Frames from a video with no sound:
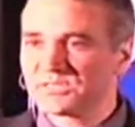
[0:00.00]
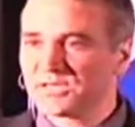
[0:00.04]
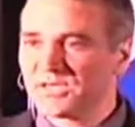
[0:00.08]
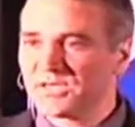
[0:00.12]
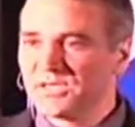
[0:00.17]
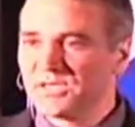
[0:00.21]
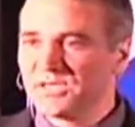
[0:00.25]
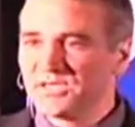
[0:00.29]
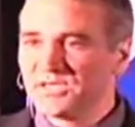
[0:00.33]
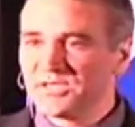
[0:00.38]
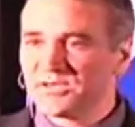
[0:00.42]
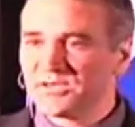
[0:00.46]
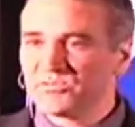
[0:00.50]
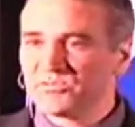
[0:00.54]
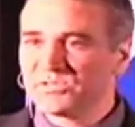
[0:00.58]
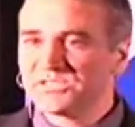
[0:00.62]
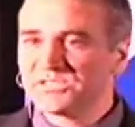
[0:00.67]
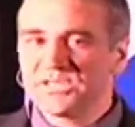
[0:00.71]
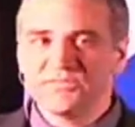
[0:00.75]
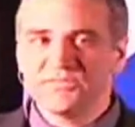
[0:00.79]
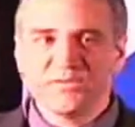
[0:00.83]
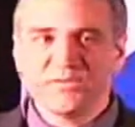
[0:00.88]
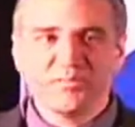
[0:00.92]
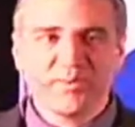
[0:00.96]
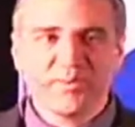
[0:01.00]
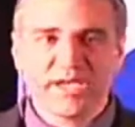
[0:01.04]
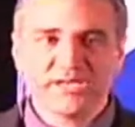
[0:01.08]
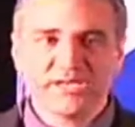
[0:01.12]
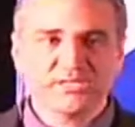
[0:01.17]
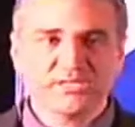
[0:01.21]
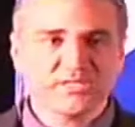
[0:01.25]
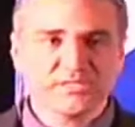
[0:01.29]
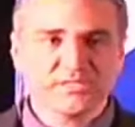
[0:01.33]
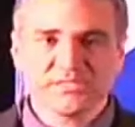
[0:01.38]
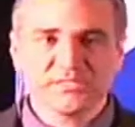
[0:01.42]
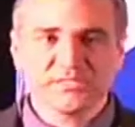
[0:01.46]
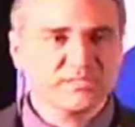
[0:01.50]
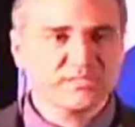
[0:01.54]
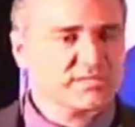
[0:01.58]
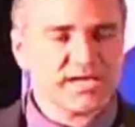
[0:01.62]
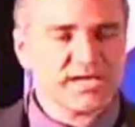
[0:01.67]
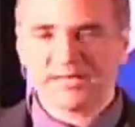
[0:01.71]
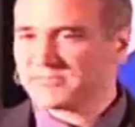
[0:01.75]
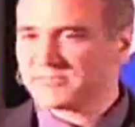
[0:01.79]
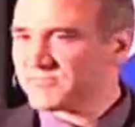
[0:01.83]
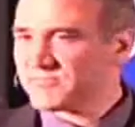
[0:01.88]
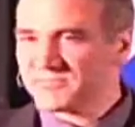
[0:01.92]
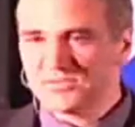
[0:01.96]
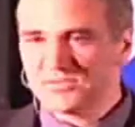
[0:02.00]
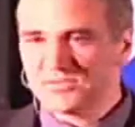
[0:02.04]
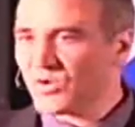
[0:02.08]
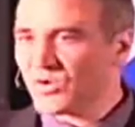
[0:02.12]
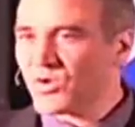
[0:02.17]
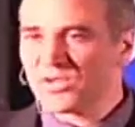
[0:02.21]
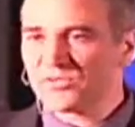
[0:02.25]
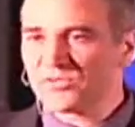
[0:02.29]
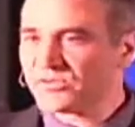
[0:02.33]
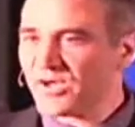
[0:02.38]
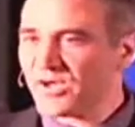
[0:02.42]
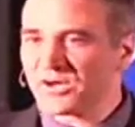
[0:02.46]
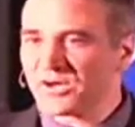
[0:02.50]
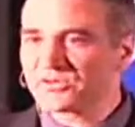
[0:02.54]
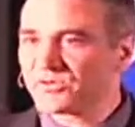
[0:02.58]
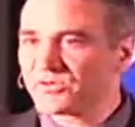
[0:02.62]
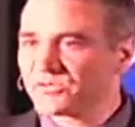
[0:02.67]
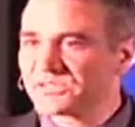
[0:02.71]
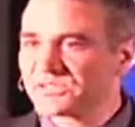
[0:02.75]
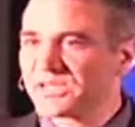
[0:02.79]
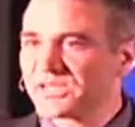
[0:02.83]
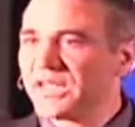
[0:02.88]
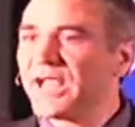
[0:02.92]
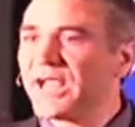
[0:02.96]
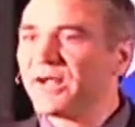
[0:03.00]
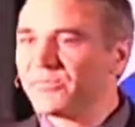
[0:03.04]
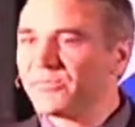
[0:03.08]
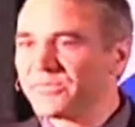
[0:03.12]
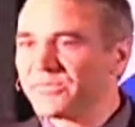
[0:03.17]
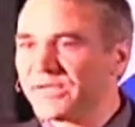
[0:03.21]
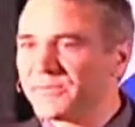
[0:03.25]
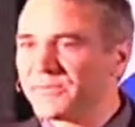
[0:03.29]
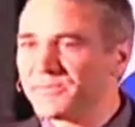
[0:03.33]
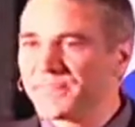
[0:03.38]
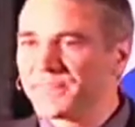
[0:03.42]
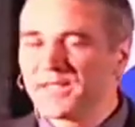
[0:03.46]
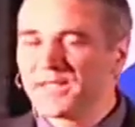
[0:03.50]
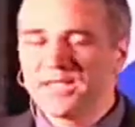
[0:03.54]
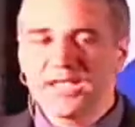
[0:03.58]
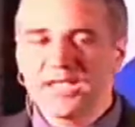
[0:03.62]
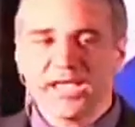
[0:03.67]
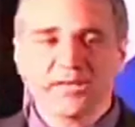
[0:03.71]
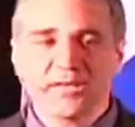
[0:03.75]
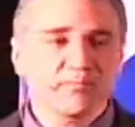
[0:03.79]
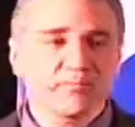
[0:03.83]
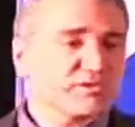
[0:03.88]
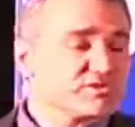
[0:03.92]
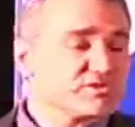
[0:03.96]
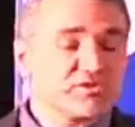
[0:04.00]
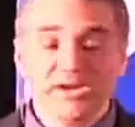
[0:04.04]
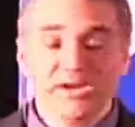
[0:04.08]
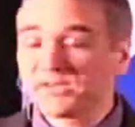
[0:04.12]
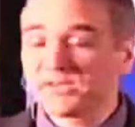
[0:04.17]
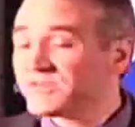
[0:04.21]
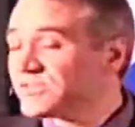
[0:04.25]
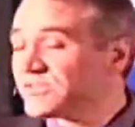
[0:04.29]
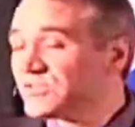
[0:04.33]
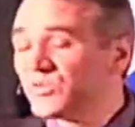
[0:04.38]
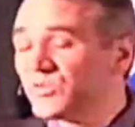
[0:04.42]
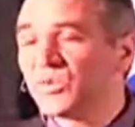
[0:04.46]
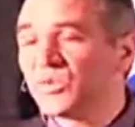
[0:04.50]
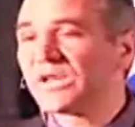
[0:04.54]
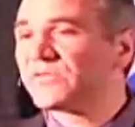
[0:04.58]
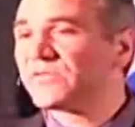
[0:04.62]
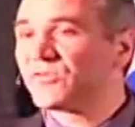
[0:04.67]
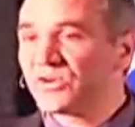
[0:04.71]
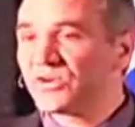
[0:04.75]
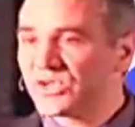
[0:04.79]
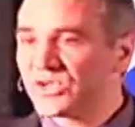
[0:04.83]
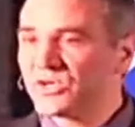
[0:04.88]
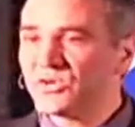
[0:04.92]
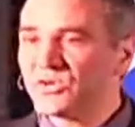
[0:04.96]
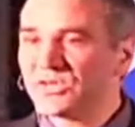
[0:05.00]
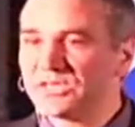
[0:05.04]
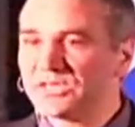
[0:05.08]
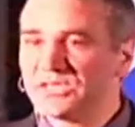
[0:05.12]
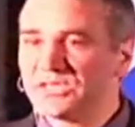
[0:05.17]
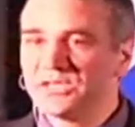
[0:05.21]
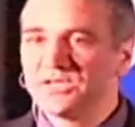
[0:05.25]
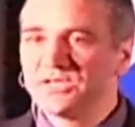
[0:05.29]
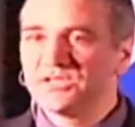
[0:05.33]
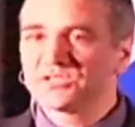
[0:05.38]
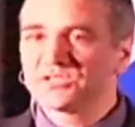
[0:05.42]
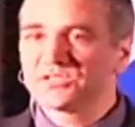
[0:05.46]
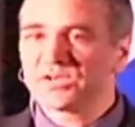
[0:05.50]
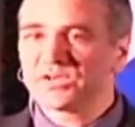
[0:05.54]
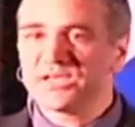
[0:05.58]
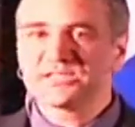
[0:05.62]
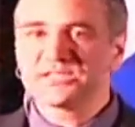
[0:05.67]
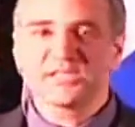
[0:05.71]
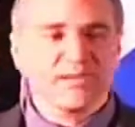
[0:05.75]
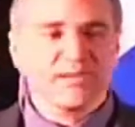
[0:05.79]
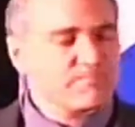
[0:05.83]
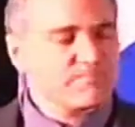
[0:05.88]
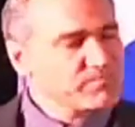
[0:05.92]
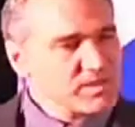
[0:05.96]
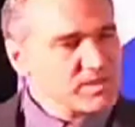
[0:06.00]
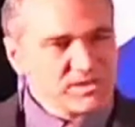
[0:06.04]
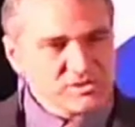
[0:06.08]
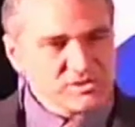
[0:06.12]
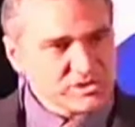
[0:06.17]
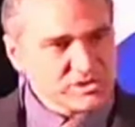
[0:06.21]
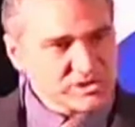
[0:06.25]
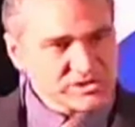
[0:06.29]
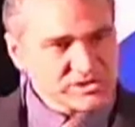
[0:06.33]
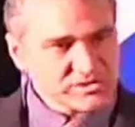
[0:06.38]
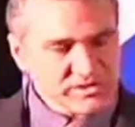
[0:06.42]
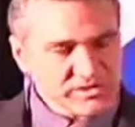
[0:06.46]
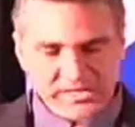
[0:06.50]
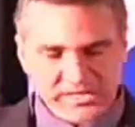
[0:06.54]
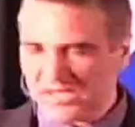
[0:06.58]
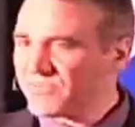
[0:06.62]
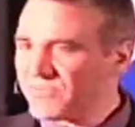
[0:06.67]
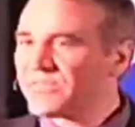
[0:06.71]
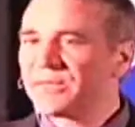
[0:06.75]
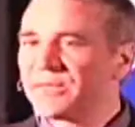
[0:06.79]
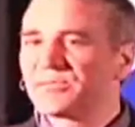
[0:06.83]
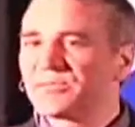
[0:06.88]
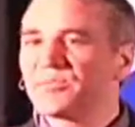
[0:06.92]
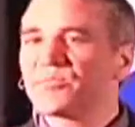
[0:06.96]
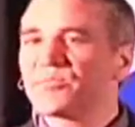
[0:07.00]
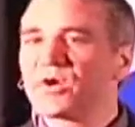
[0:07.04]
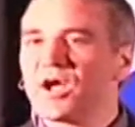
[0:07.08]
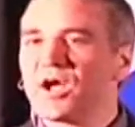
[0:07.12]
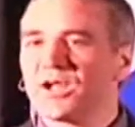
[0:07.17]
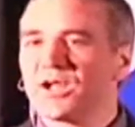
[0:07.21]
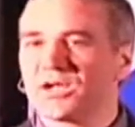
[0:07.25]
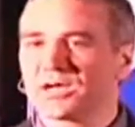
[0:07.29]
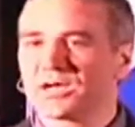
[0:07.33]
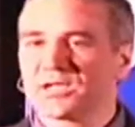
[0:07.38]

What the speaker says: He was one of those weird doctors with receiving patients that no other doctors can help them, and was trying to do whatever he